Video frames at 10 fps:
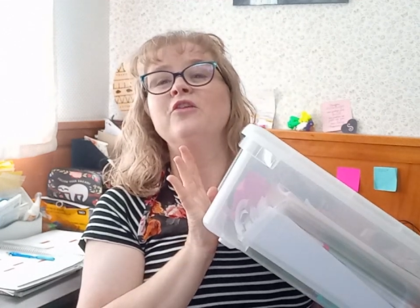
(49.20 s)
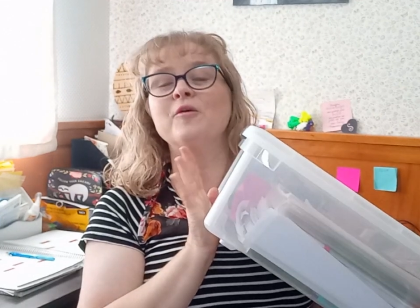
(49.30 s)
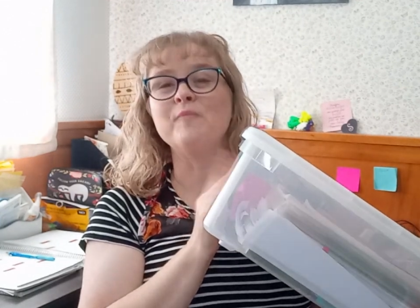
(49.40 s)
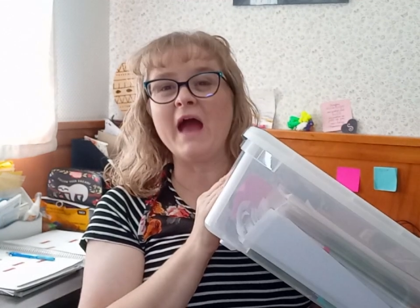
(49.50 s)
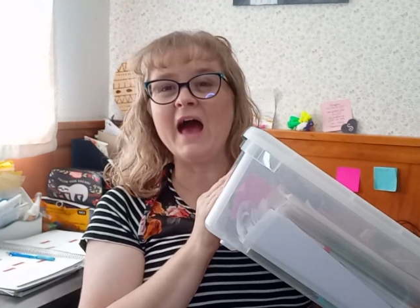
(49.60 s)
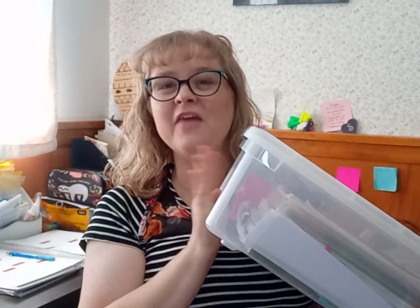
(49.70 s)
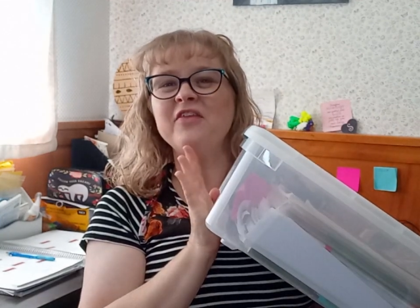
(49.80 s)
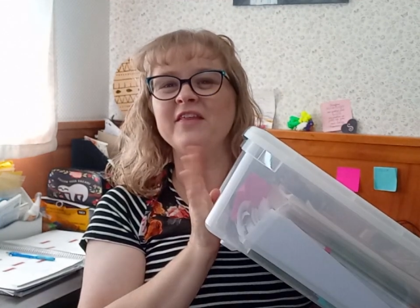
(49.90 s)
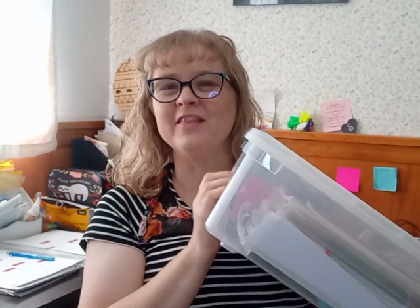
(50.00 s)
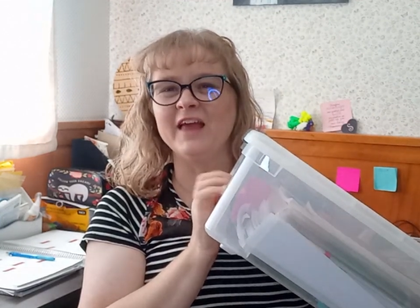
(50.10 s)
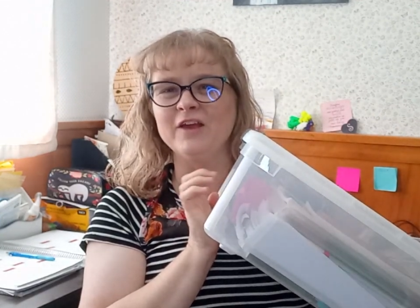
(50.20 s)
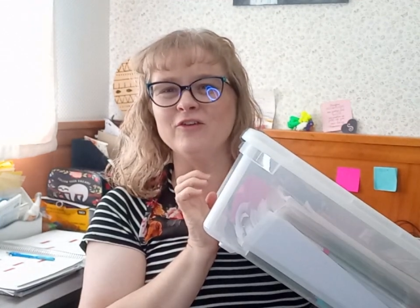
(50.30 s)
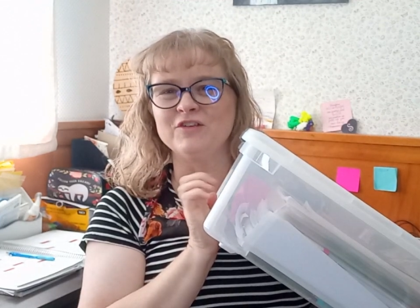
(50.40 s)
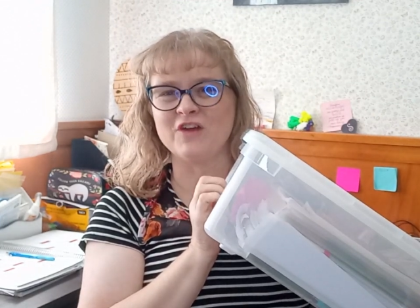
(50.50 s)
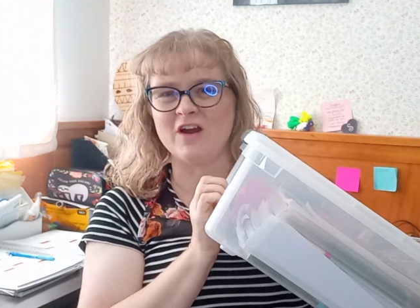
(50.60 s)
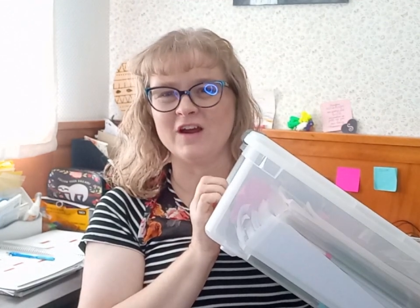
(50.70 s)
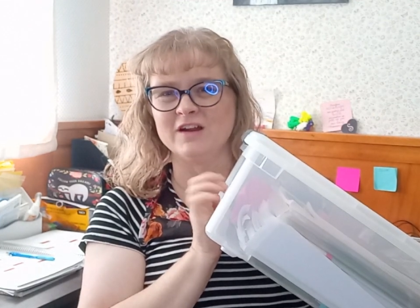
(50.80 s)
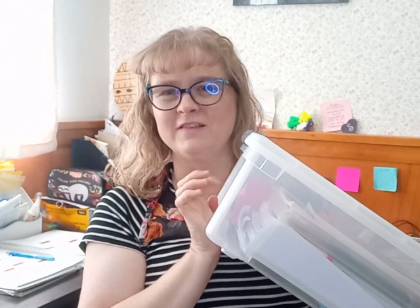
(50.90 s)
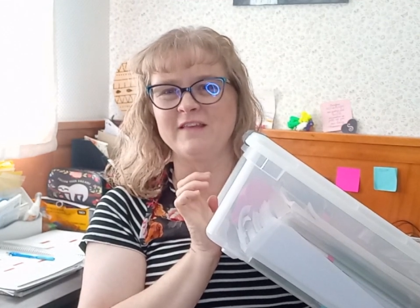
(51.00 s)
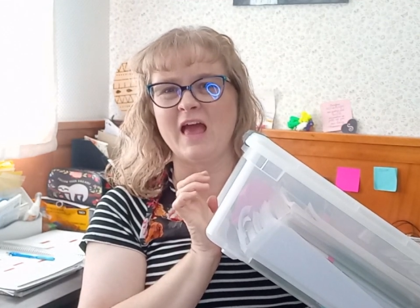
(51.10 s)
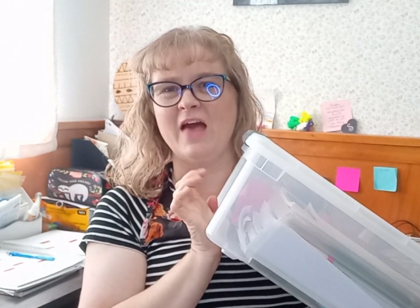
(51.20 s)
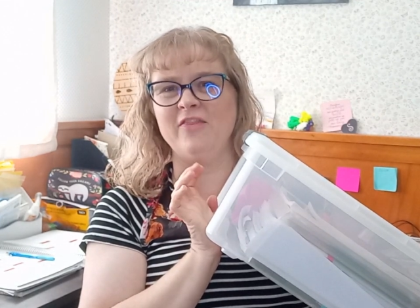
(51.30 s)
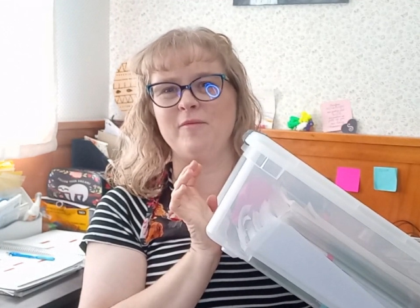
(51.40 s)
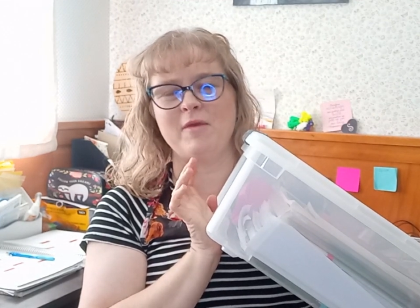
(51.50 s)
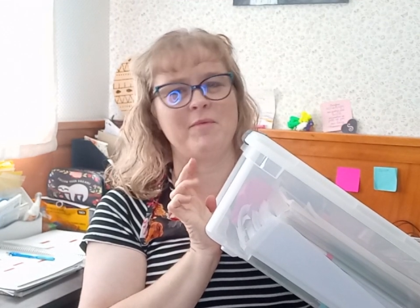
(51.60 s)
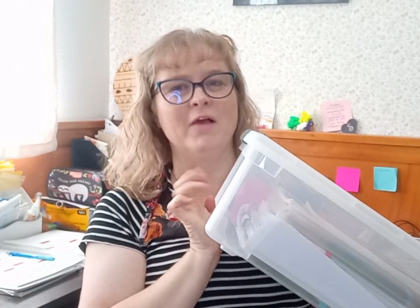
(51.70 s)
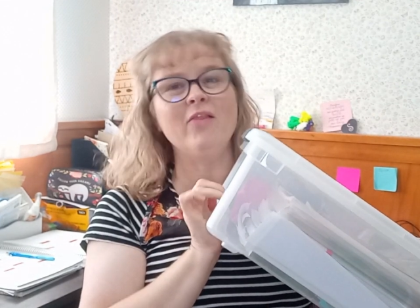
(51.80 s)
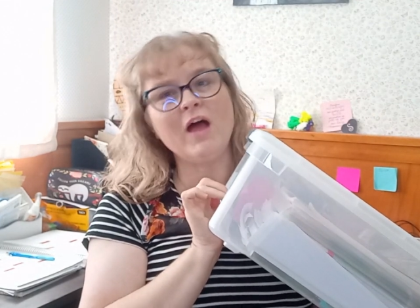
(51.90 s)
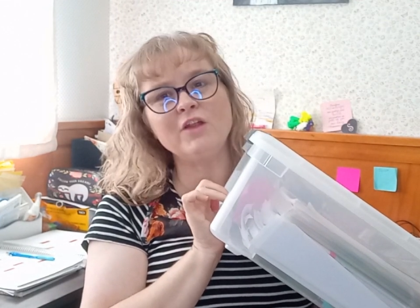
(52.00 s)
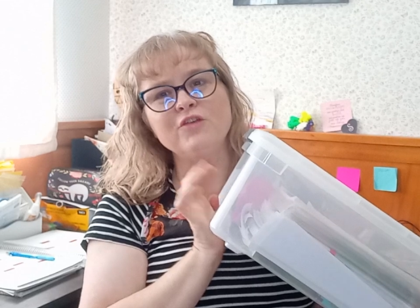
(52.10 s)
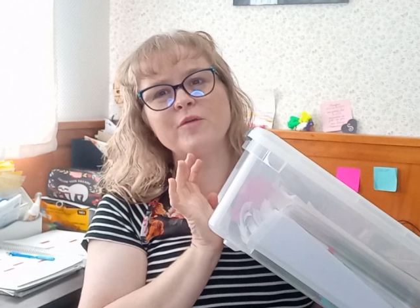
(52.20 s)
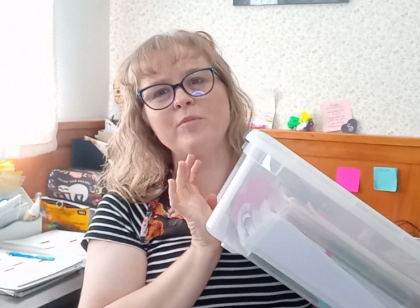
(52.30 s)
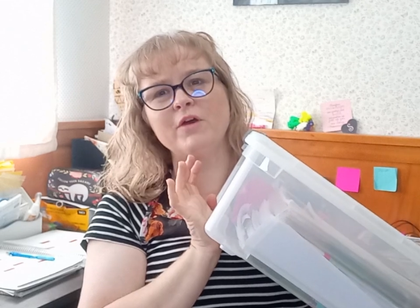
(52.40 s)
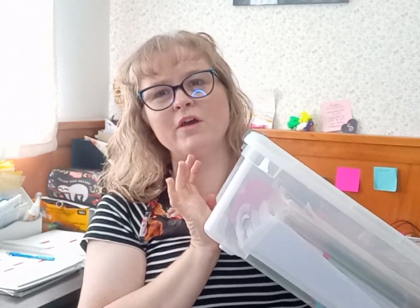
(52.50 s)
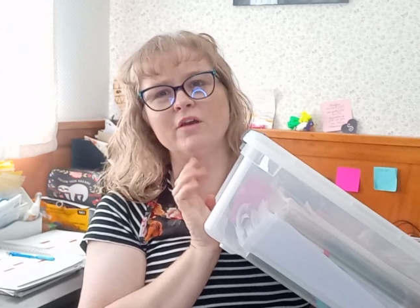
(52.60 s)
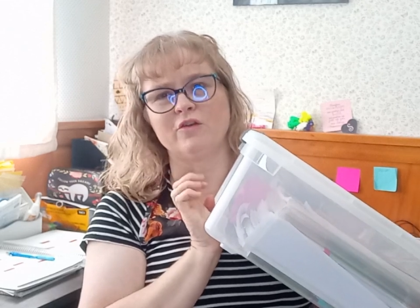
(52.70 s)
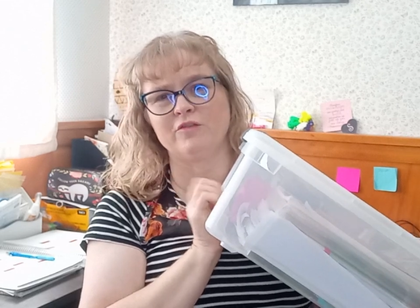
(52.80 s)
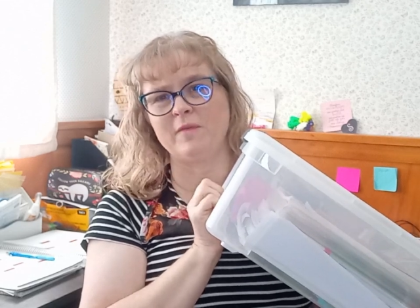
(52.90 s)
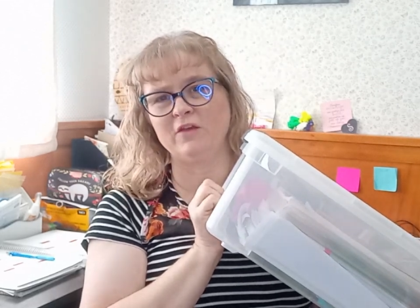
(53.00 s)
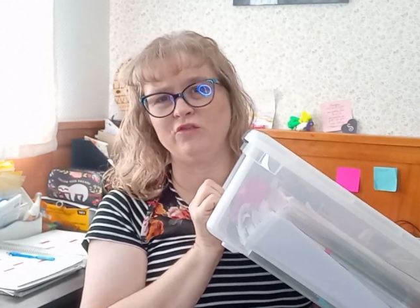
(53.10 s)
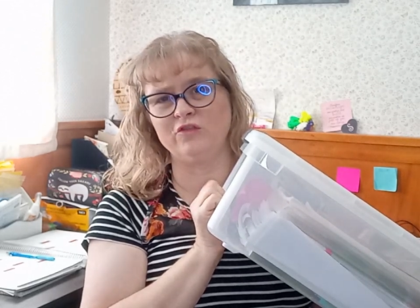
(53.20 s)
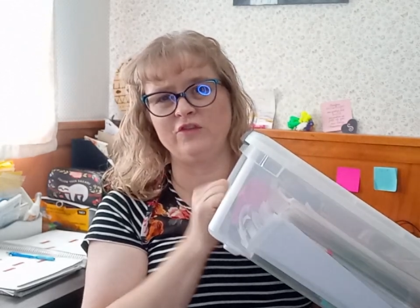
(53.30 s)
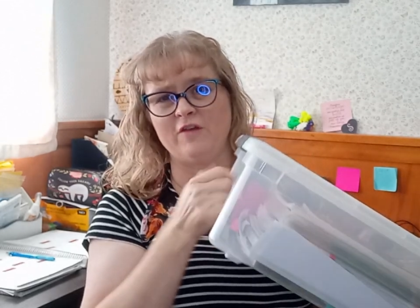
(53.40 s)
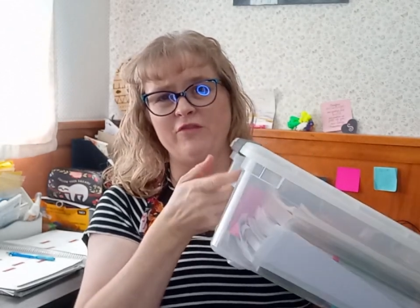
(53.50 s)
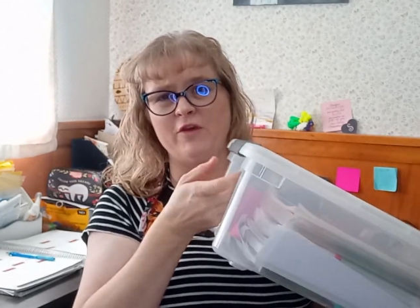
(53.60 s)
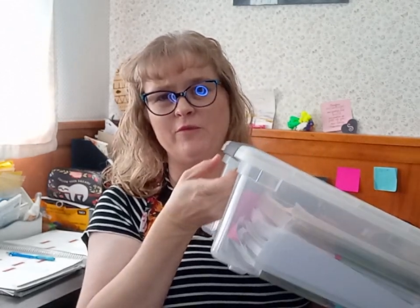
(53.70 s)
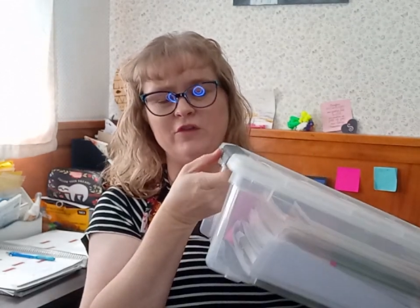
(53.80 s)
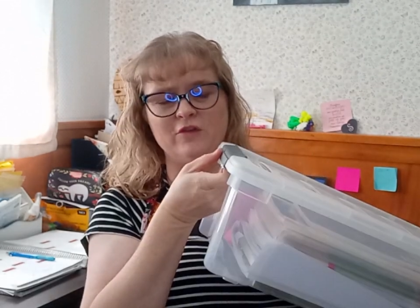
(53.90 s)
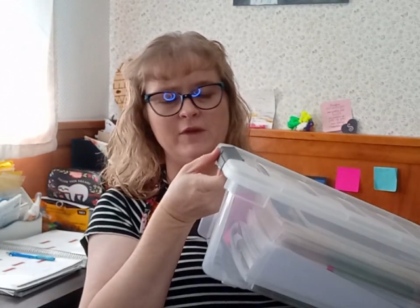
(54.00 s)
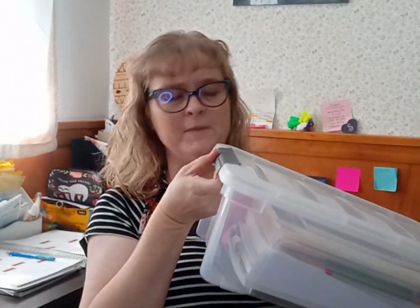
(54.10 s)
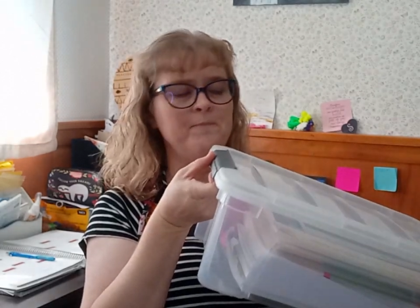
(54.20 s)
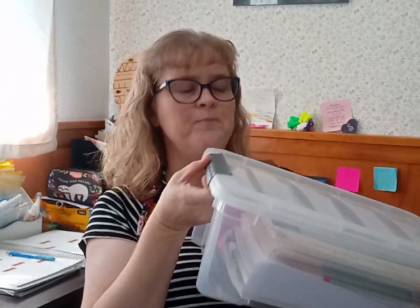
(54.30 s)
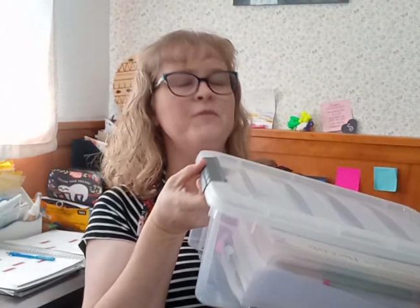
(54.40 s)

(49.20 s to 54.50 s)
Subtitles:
their math and language arts, and then maybe a logic book or some extra stuff that we're doing.